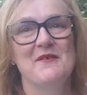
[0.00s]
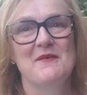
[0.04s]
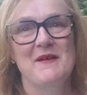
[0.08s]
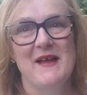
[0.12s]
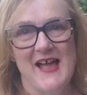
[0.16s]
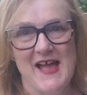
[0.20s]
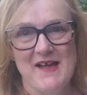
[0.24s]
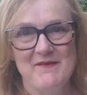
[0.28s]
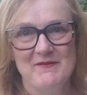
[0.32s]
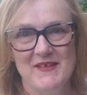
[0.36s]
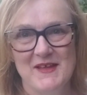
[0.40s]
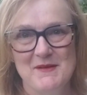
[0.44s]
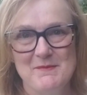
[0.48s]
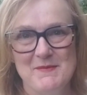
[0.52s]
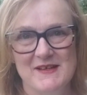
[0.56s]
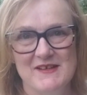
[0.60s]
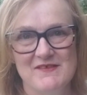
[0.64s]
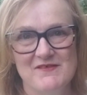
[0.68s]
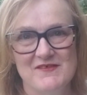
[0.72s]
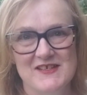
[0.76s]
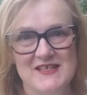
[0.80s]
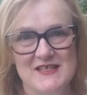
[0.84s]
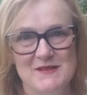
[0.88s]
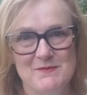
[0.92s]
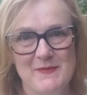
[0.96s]
We're having a bit
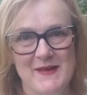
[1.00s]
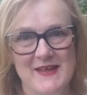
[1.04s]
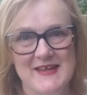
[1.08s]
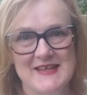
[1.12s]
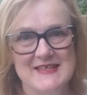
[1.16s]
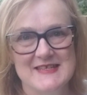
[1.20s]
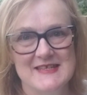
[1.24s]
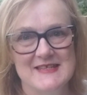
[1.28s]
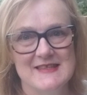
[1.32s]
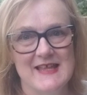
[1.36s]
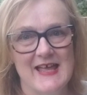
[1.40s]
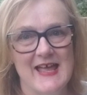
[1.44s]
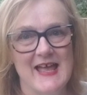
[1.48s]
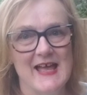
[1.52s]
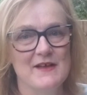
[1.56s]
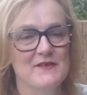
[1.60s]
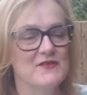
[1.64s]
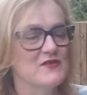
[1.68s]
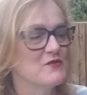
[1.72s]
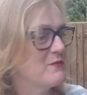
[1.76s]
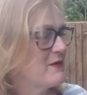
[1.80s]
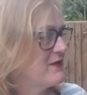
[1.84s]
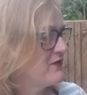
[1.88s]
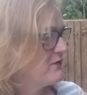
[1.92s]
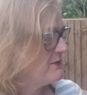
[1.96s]
of a debate in the
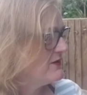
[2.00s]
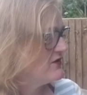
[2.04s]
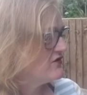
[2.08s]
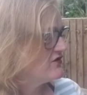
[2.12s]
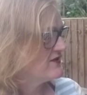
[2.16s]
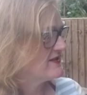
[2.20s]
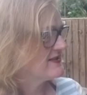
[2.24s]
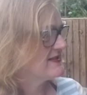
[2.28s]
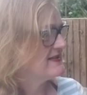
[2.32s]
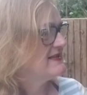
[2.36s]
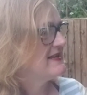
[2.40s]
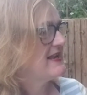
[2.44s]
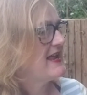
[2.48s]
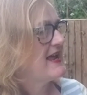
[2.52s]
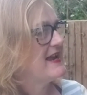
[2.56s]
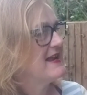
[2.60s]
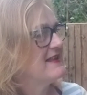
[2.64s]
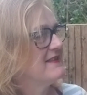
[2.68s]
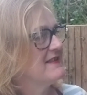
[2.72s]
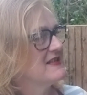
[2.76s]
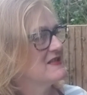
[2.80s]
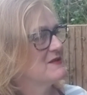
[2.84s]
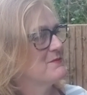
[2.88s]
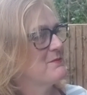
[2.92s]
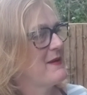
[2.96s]
house whether we just
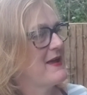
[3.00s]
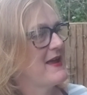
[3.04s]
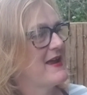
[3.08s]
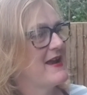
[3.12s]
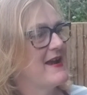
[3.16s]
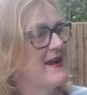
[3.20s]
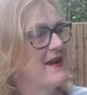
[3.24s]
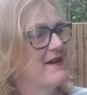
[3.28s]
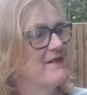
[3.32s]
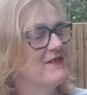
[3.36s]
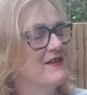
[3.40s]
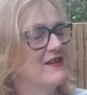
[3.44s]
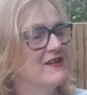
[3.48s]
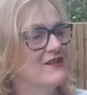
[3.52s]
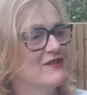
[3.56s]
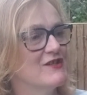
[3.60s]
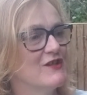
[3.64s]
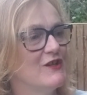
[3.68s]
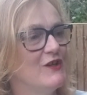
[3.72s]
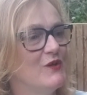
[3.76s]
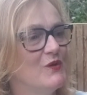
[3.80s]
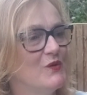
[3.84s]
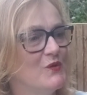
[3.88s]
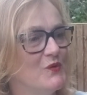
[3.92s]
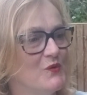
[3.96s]
lay this bare area
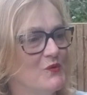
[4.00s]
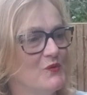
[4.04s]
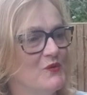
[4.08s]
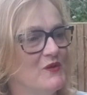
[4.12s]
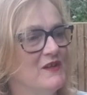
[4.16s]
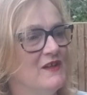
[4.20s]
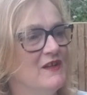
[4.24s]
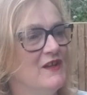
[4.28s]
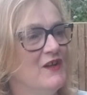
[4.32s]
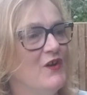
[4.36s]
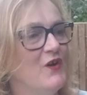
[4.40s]
to lawn